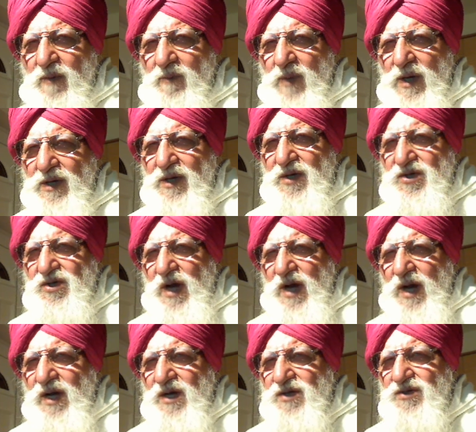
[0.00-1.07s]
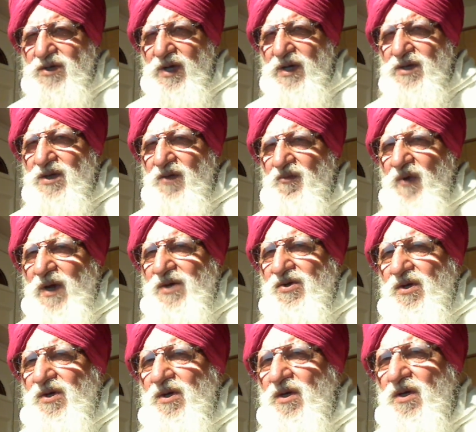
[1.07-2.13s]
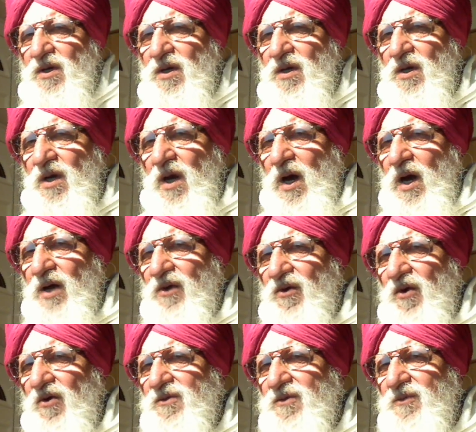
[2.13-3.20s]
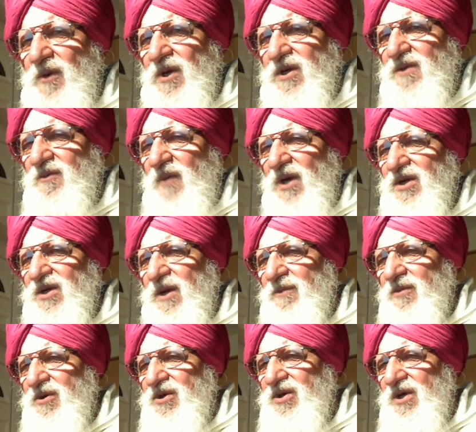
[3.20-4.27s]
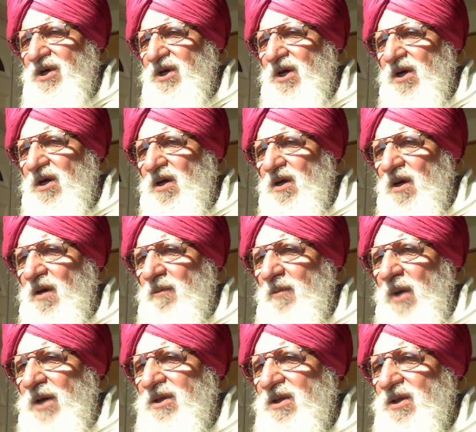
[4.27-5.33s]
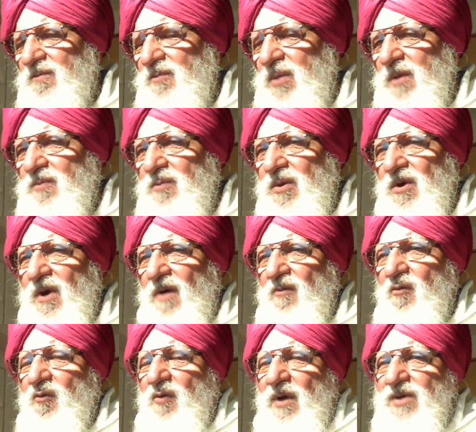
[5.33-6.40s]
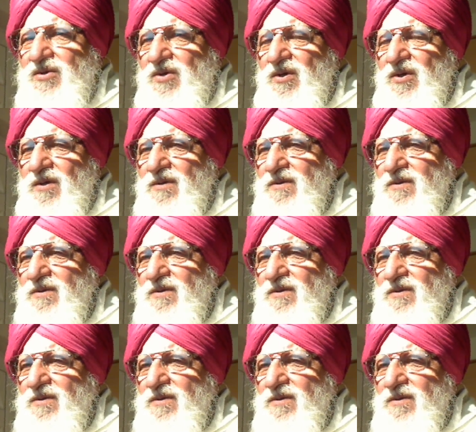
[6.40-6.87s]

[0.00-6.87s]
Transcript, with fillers: but it shines in the west. Our gospel is much appreciated by the people of west.